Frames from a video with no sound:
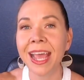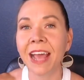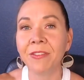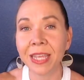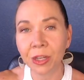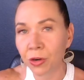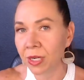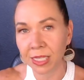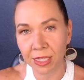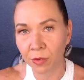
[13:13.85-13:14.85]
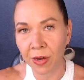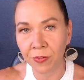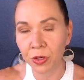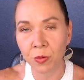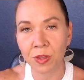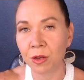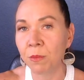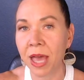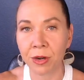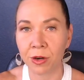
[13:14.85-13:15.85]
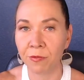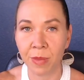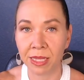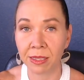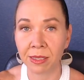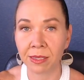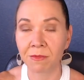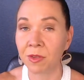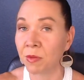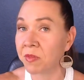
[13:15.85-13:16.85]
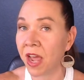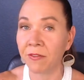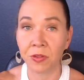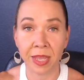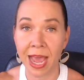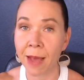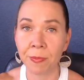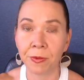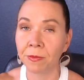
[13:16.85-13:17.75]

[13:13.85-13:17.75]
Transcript: have increased their revenue within a matter of months to cover the gap.